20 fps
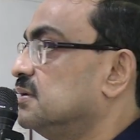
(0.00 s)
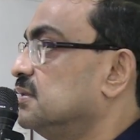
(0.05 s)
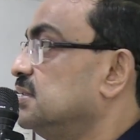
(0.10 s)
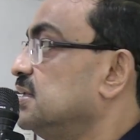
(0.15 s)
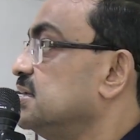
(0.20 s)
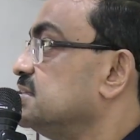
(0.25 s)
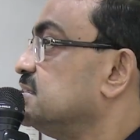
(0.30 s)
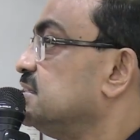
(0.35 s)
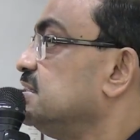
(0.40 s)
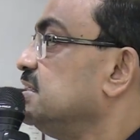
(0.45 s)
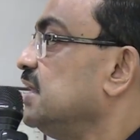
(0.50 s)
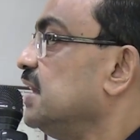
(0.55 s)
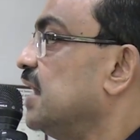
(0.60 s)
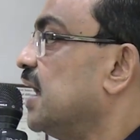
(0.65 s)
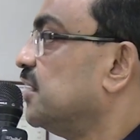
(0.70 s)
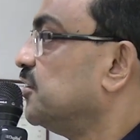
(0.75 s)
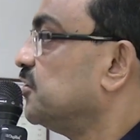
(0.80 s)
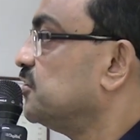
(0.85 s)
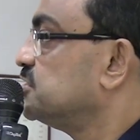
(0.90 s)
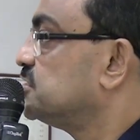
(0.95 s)
this
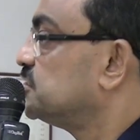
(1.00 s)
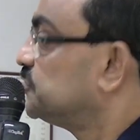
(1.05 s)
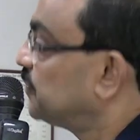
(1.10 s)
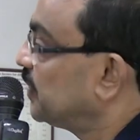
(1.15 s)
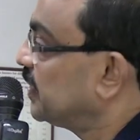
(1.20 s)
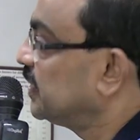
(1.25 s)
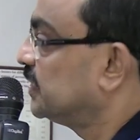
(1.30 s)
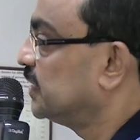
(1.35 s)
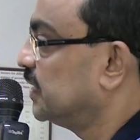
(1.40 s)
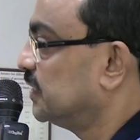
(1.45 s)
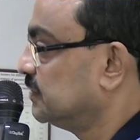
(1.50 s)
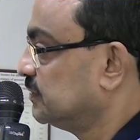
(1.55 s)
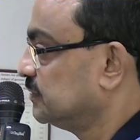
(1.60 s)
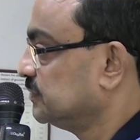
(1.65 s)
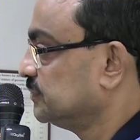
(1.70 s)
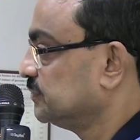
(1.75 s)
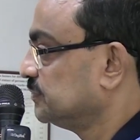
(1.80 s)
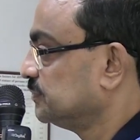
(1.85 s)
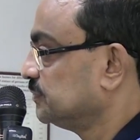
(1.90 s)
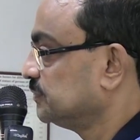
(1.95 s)
Nilaton sphincter.
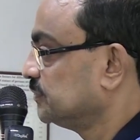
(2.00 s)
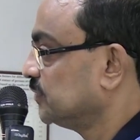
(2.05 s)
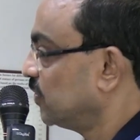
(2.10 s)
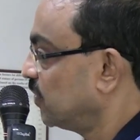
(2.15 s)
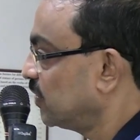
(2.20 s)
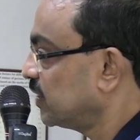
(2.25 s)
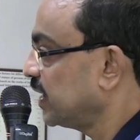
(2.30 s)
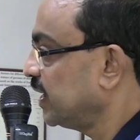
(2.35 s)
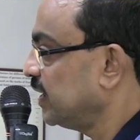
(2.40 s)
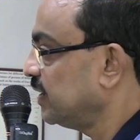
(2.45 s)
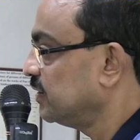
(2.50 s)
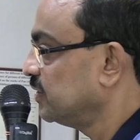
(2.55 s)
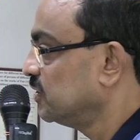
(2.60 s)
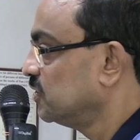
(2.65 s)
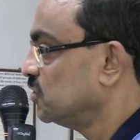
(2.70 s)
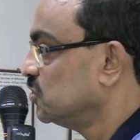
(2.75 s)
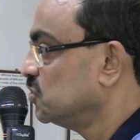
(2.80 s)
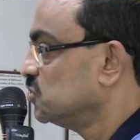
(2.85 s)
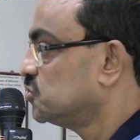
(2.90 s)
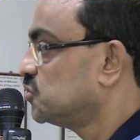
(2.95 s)
Okay,
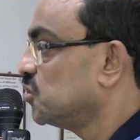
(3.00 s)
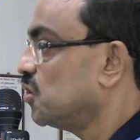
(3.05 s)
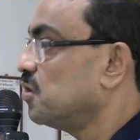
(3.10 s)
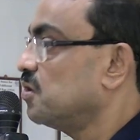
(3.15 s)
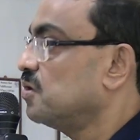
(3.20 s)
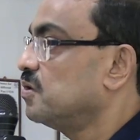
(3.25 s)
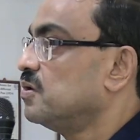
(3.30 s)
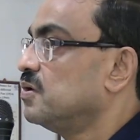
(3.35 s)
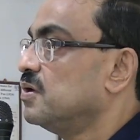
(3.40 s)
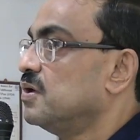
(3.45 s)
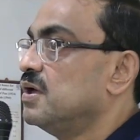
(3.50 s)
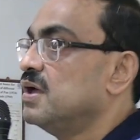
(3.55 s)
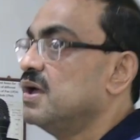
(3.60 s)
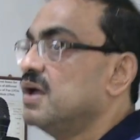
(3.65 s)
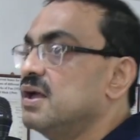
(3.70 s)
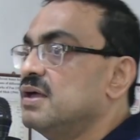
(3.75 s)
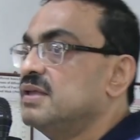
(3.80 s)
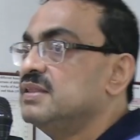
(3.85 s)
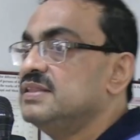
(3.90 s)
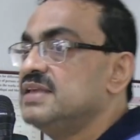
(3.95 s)
so
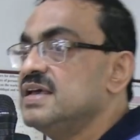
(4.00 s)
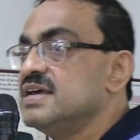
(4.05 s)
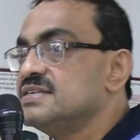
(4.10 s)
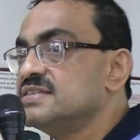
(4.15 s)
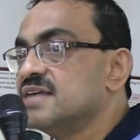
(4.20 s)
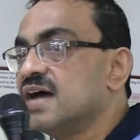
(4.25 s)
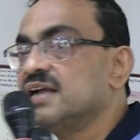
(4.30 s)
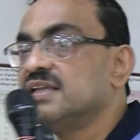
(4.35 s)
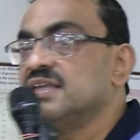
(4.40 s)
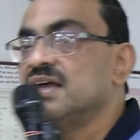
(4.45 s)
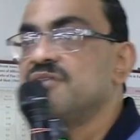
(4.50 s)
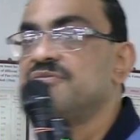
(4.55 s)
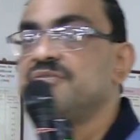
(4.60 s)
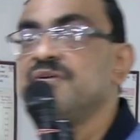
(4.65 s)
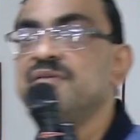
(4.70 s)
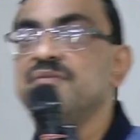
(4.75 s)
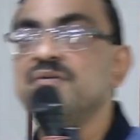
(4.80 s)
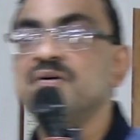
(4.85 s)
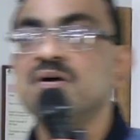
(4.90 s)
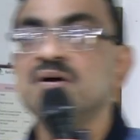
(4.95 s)
these are
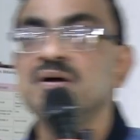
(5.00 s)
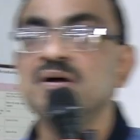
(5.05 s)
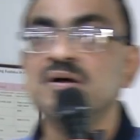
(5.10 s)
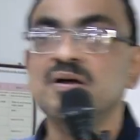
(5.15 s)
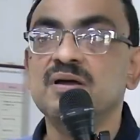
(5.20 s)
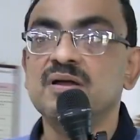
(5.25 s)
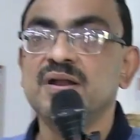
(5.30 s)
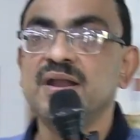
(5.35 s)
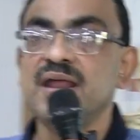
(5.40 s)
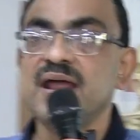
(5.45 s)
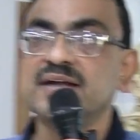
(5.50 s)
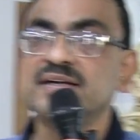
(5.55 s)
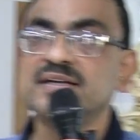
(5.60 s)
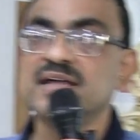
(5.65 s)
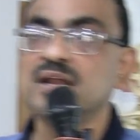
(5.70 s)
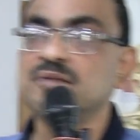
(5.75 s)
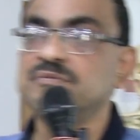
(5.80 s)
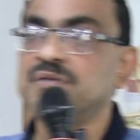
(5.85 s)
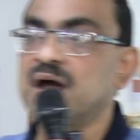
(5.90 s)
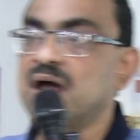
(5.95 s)
the
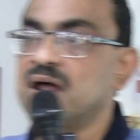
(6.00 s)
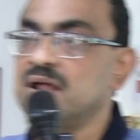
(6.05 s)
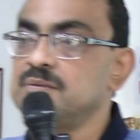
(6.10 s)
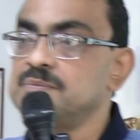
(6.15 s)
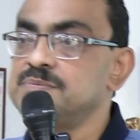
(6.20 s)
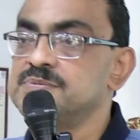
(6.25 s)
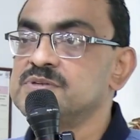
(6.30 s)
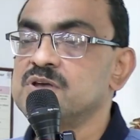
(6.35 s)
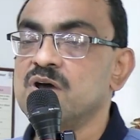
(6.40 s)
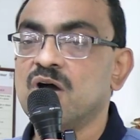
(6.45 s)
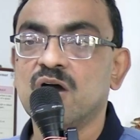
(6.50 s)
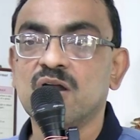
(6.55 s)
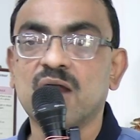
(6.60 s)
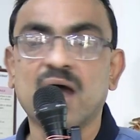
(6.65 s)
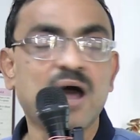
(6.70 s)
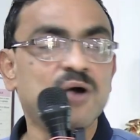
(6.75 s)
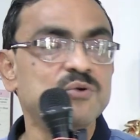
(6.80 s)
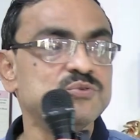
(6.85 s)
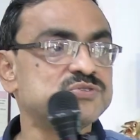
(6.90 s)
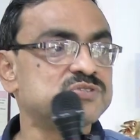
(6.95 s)
rectal valves or
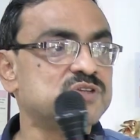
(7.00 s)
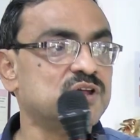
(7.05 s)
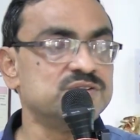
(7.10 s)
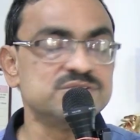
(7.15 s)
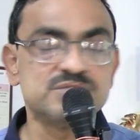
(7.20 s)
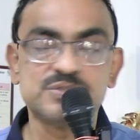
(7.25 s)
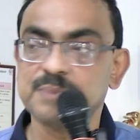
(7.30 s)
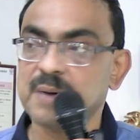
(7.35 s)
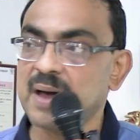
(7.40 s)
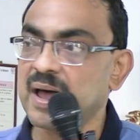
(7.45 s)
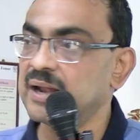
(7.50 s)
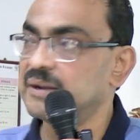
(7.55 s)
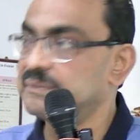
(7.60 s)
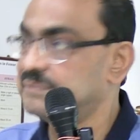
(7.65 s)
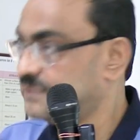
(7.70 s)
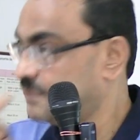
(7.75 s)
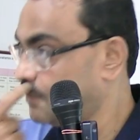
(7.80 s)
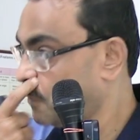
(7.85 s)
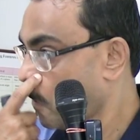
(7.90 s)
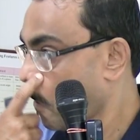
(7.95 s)
Hauston's
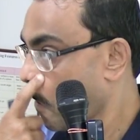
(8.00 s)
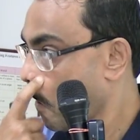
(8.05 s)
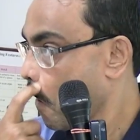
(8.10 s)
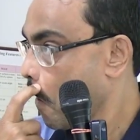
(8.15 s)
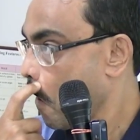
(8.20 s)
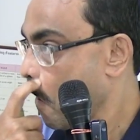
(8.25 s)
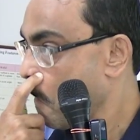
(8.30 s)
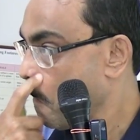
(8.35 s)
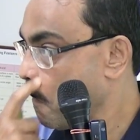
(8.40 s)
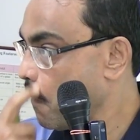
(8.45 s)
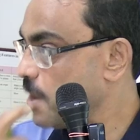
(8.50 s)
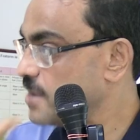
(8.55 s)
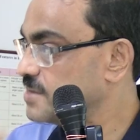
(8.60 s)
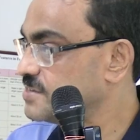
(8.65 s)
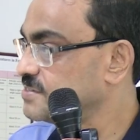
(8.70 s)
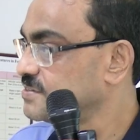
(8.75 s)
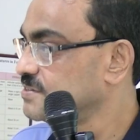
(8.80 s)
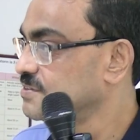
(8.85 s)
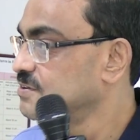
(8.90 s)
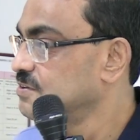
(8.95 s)
valves, which
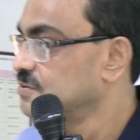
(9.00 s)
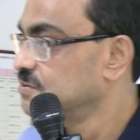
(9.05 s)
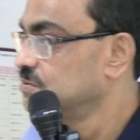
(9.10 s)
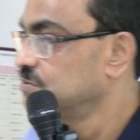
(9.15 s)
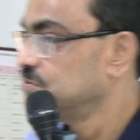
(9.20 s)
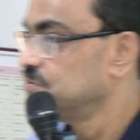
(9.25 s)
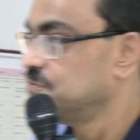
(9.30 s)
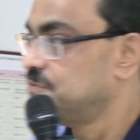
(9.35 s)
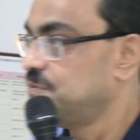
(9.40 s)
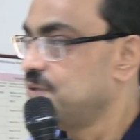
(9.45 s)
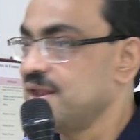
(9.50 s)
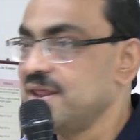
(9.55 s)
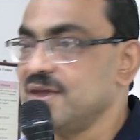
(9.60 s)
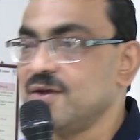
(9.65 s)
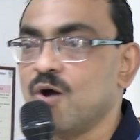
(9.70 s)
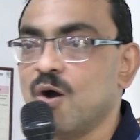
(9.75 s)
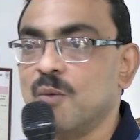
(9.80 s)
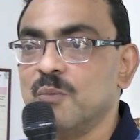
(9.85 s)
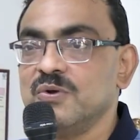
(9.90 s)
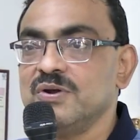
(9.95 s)
very
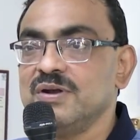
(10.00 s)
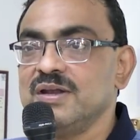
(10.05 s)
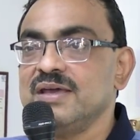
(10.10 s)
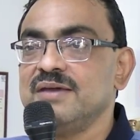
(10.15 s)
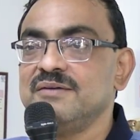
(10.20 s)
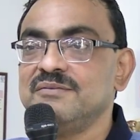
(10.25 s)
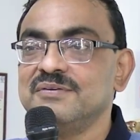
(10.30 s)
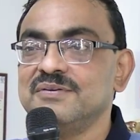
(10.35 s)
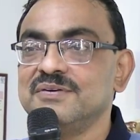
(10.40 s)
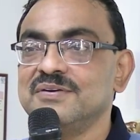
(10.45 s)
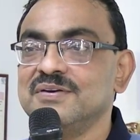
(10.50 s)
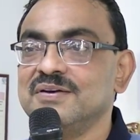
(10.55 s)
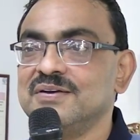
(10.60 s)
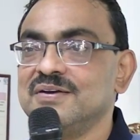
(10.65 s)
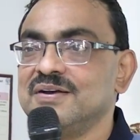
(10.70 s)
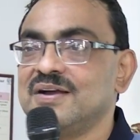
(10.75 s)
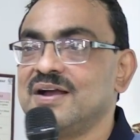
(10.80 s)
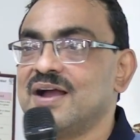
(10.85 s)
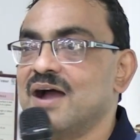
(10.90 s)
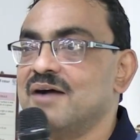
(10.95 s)
commonly
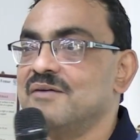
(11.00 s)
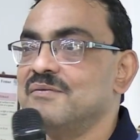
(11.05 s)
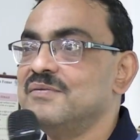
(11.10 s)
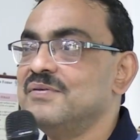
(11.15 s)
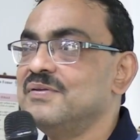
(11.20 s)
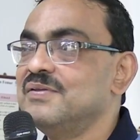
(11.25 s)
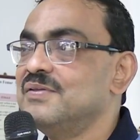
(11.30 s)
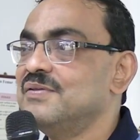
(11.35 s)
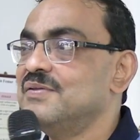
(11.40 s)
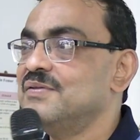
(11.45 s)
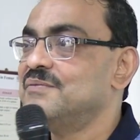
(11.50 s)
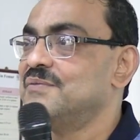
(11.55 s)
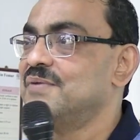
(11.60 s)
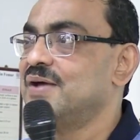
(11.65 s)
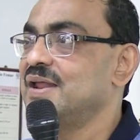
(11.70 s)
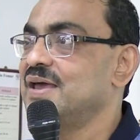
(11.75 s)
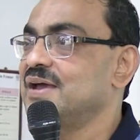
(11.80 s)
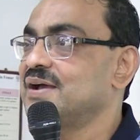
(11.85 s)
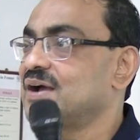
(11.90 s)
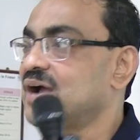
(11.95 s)

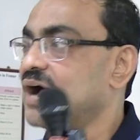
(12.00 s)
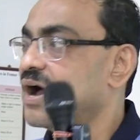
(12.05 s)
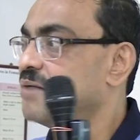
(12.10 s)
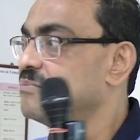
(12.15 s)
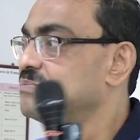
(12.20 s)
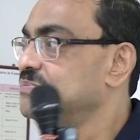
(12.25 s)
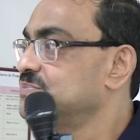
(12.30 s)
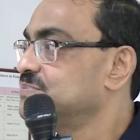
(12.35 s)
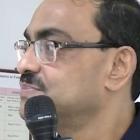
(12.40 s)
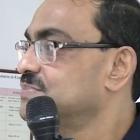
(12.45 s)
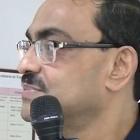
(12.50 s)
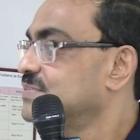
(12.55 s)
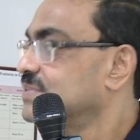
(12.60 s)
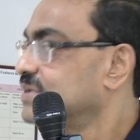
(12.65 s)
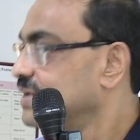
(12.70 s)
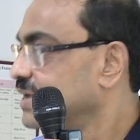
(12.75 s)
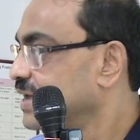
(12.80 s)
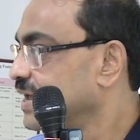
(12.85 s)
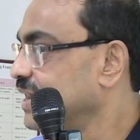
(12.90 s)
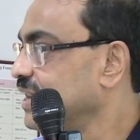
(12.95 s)
when I come
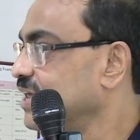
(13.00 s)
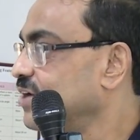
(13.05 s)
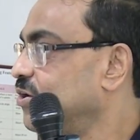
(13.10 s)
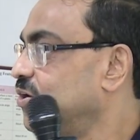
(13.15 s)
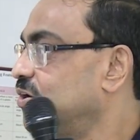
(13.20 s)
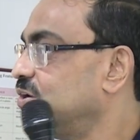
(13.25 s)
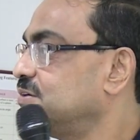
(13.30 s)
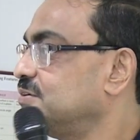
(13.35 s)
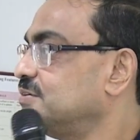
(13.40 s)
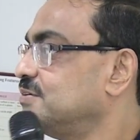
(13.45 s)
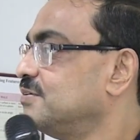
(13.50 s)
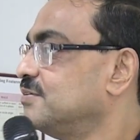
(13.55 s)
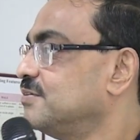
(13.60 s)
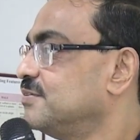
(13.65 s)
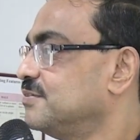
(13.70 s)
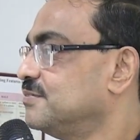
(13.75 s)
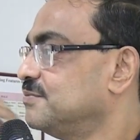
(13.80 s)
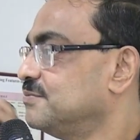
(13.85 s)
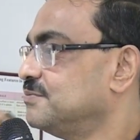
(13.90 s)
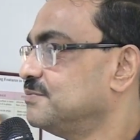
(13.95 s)
in your
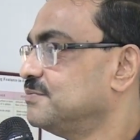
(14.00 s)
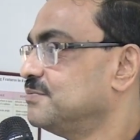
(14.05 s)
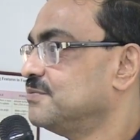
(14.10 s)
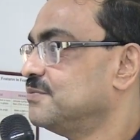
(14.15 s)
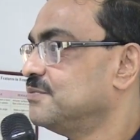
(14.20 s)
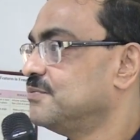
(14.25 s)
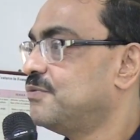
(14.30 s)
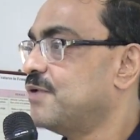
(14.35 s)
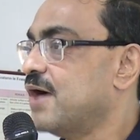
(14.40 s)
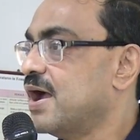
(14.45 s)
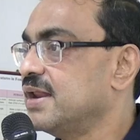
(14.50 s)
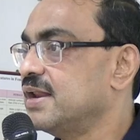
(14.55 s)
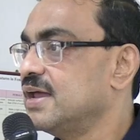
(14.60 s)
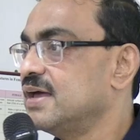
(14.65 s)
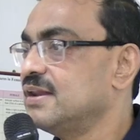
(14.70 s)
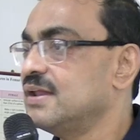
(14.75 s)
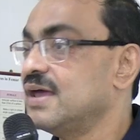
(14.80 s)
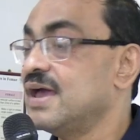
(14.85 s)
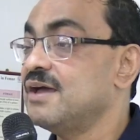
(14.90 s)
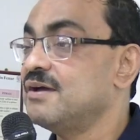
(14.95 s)

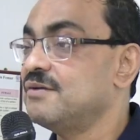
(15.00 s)
final